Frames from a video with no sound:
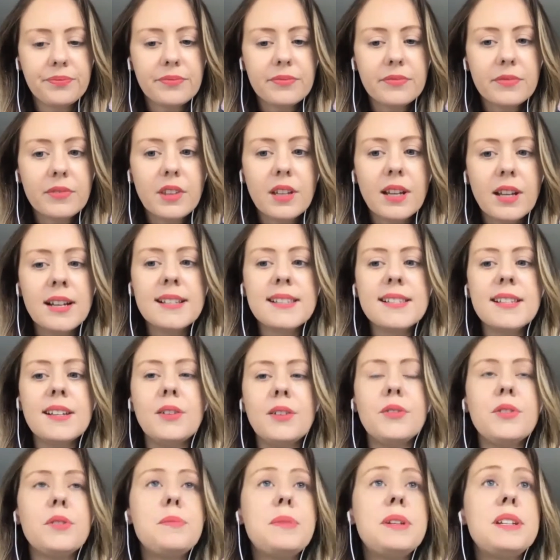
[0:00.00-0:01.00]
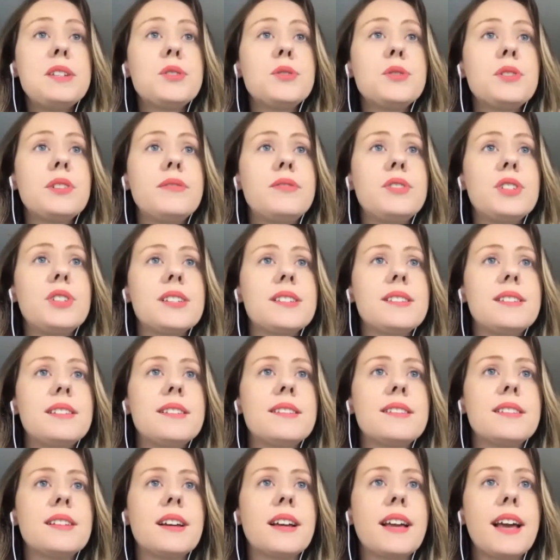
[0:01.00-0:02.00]
I sit on the Ministry of Justice
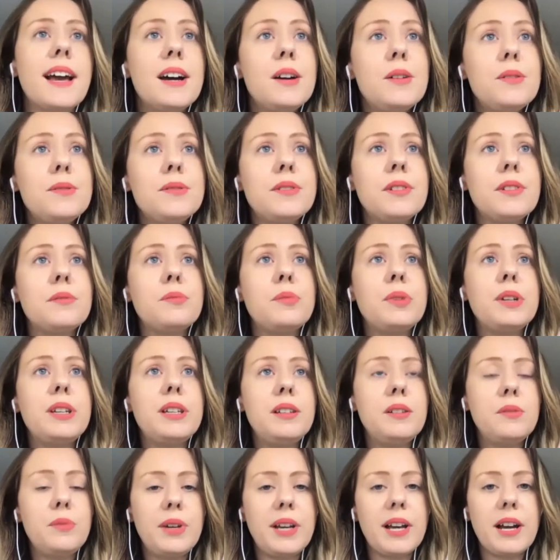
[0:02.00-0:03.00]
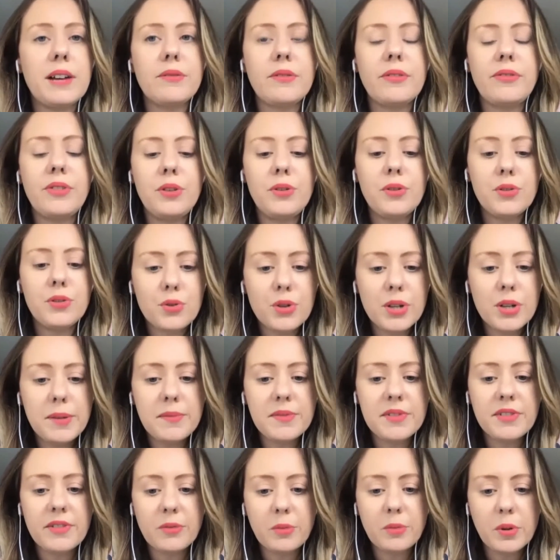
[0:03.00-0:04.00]
account, and we have a few streams
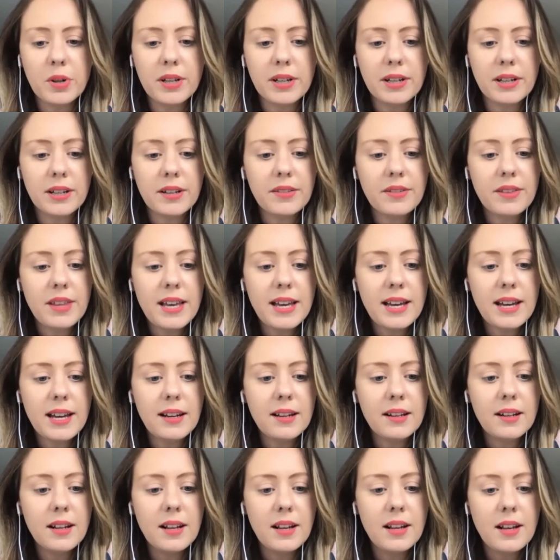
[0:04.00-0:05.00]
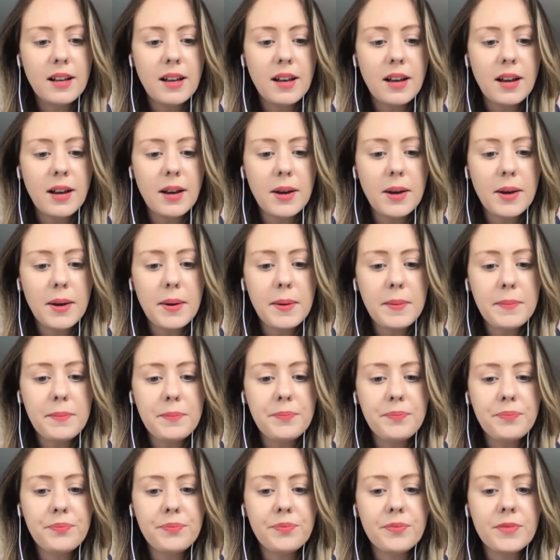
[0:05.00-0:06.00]
of work there.
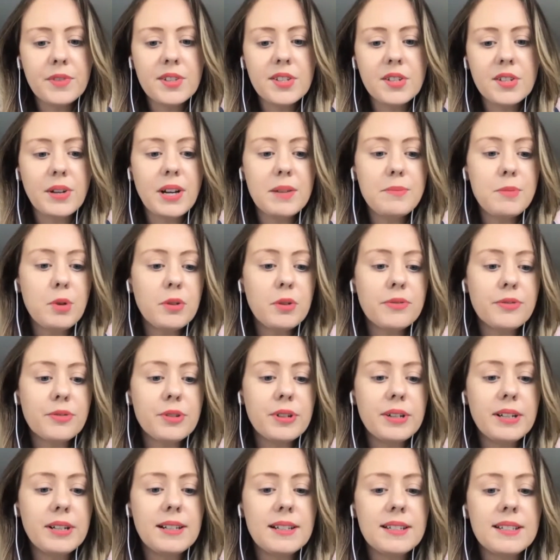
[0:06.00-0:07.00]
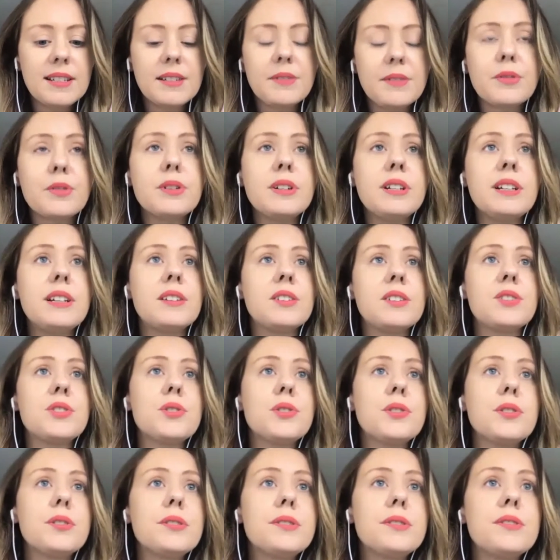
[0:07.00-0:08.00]
So I'm offering delivery
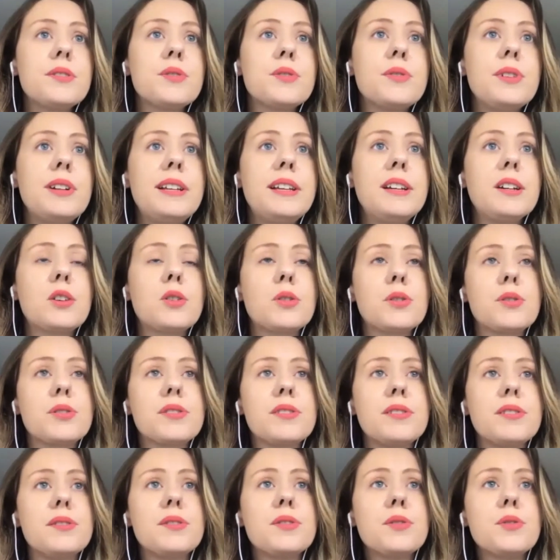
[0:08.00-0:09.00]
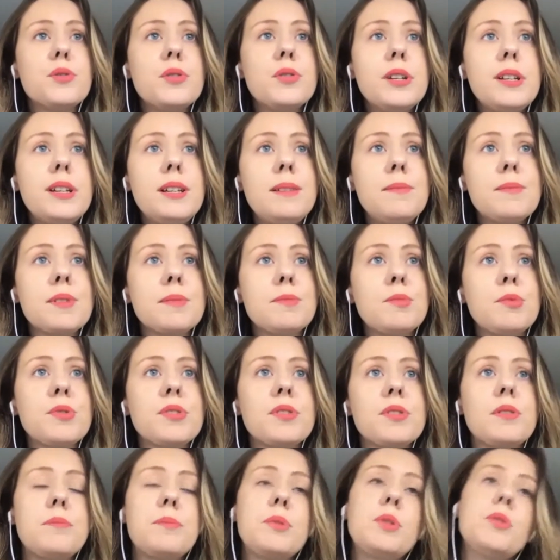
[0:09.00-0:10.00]
assurance really across those streams. I'm also
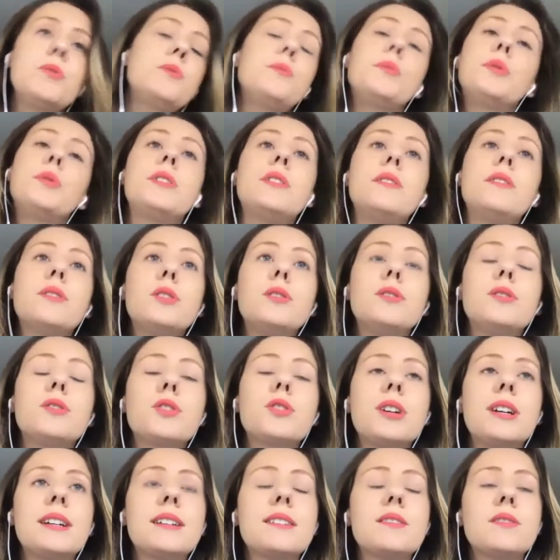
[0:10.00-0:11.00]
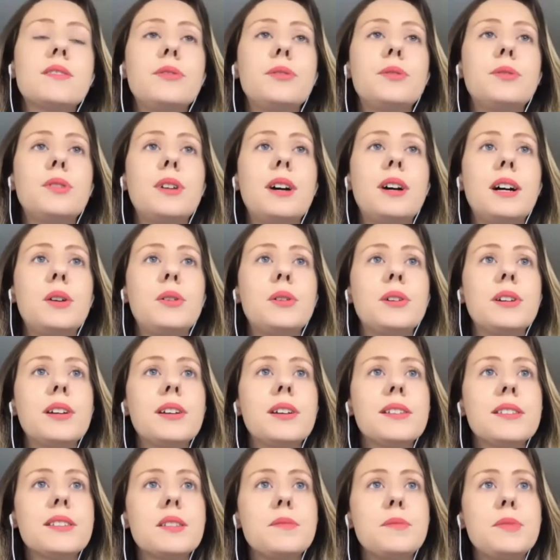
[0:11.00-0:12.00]
a point of contact for our
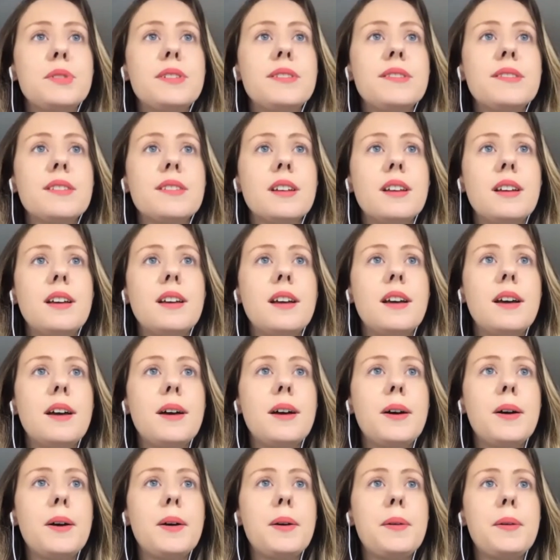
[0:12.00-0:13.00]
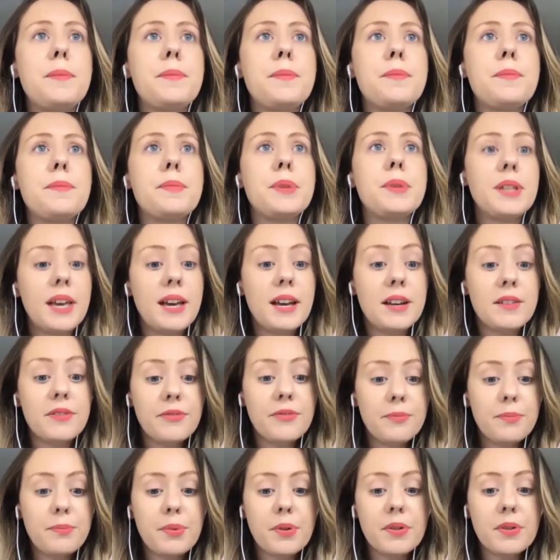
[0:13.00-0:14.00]
customers. But yeah,
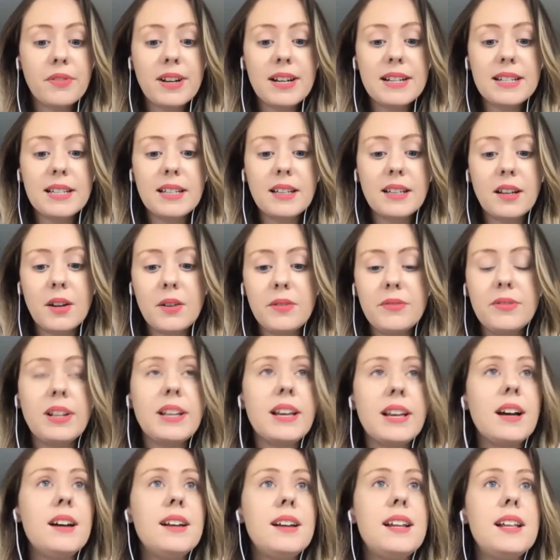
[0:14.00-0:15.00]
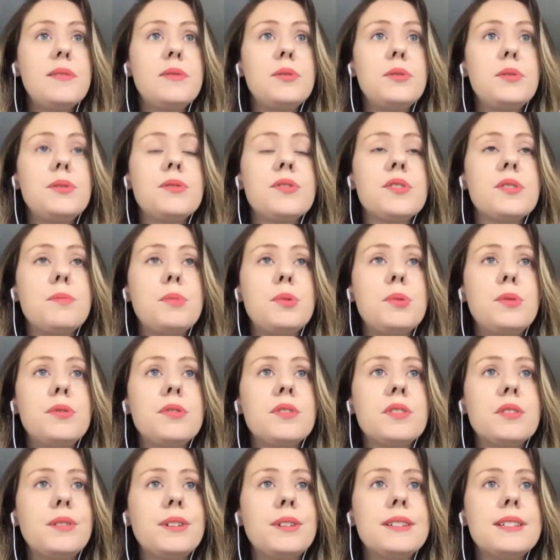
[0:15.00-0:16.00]
providing hopefully high level support
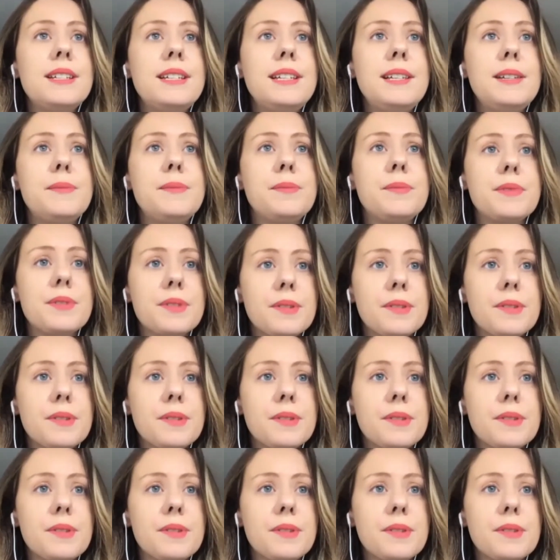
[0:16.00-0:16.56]
to our teams.